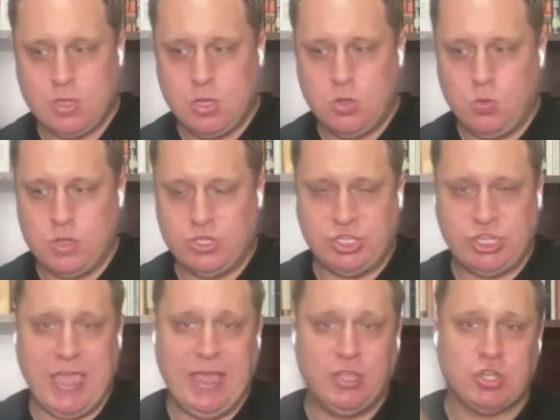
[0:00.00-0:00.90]
would
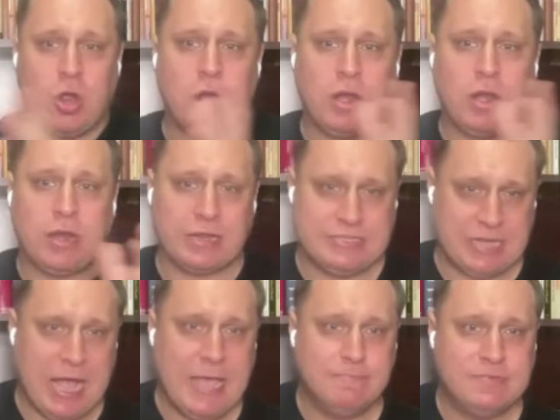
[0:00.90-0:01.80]
change
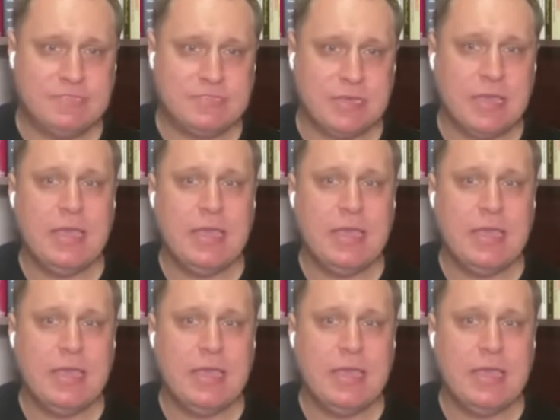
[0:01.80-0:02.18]
archetypes,